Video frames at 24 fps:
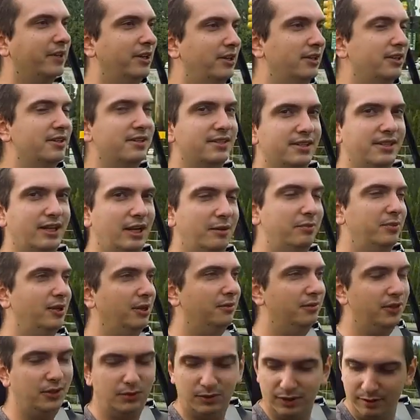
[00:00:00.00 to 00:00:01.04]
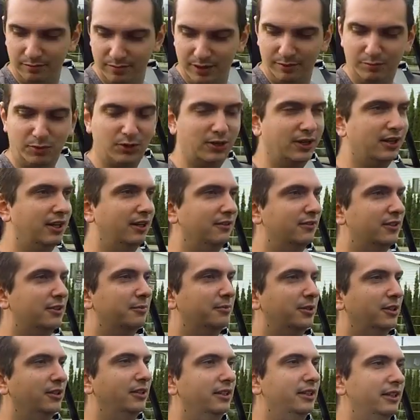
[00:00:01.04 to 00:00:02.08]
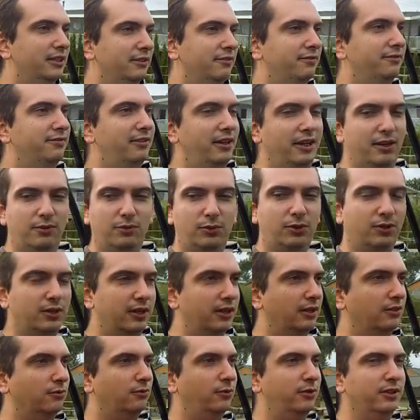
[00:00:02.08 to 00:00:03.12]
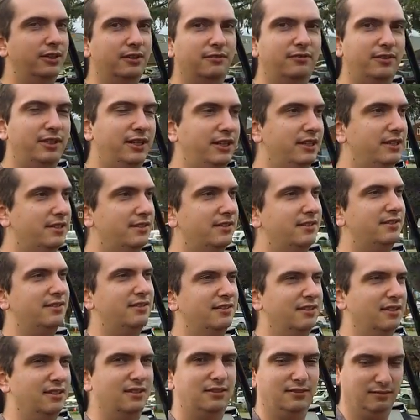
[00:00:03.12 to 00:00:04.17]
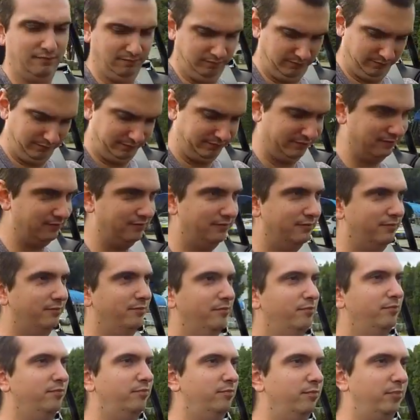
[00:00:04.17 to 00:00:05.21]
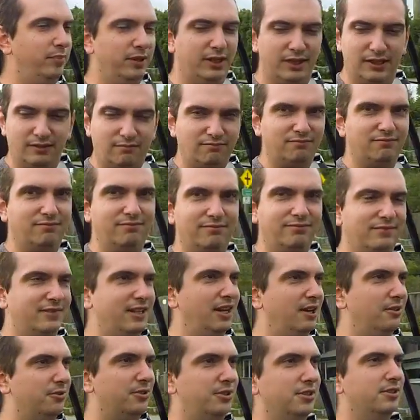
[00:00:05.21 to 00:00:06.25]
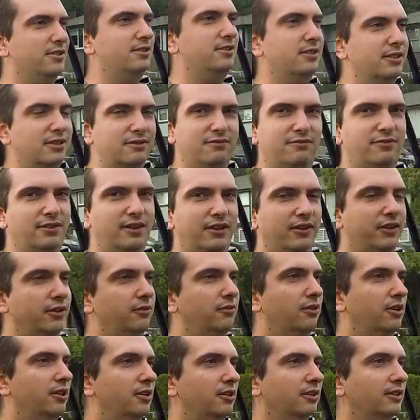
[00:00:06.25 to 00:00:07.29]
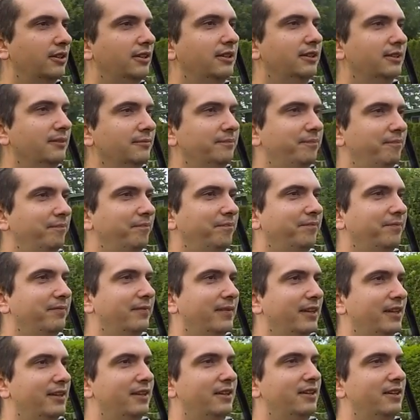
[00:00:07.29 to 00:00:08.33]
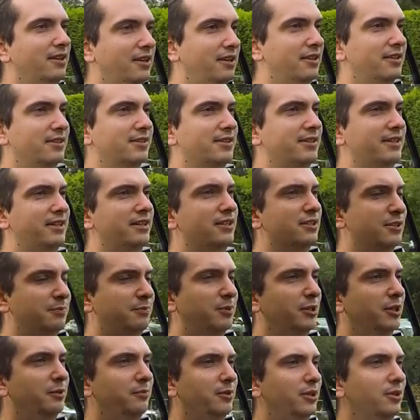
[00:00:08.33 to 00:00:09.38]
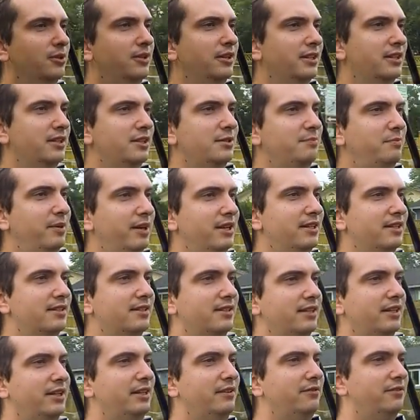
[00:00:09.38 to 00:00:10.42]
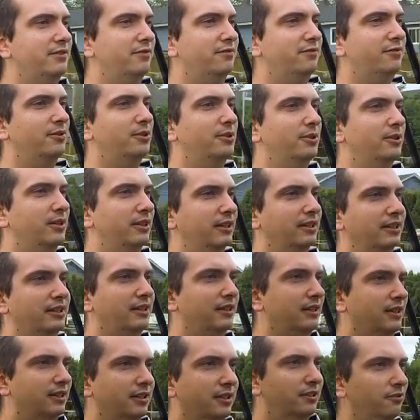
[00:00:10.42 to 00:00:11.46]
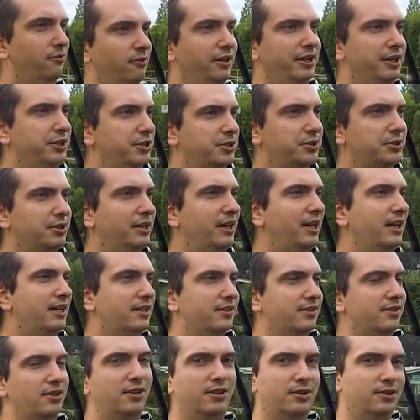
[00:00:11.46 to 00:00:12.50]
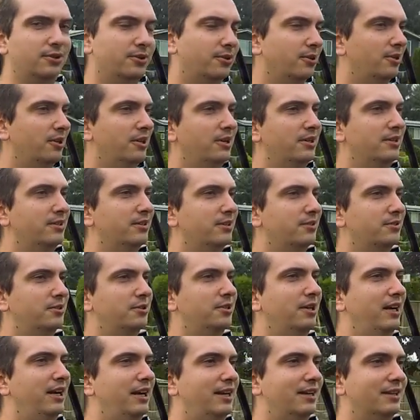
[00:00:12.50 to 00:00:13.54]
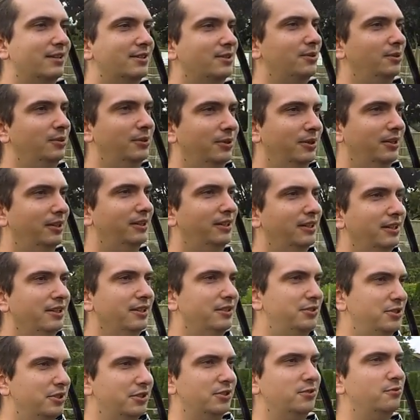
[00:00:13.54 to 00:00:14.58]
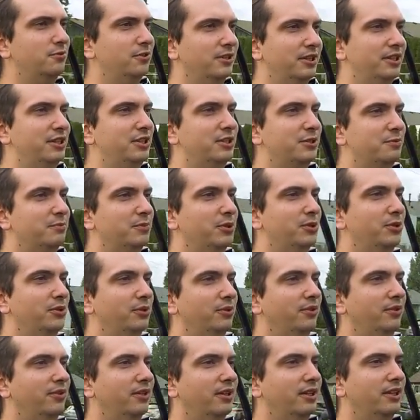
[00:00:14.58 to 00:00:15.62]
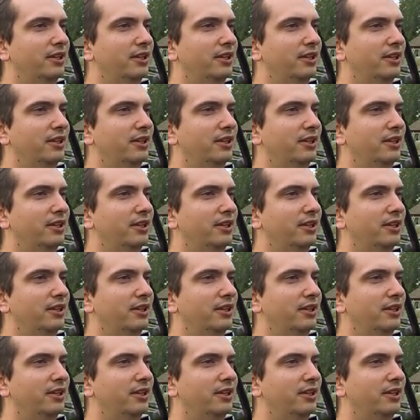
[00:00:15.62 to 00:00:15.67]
Honestly, I probably would be more comfortable if I wore one of these, but that would just look very wrong. Honestly, sport mode is best saved for race tracks, autocross tracks, or just really smooth